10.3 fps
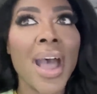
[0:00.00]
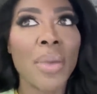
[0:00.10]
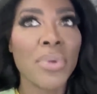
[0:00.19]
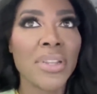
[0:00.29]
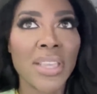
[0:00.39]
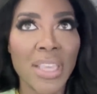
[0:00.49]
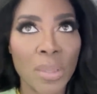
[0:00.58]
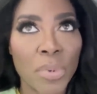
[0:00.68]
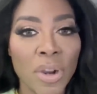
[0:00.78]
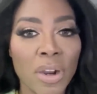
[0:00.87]
I would
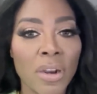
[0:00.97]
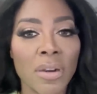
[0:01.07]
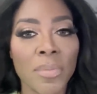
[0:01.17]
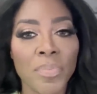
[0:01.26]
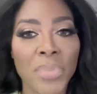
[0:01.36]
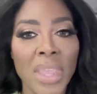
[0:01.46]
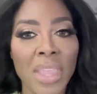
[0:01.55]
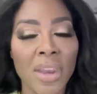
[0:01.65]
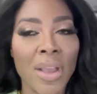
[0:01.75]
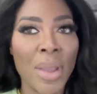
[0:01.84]
keep her, you know,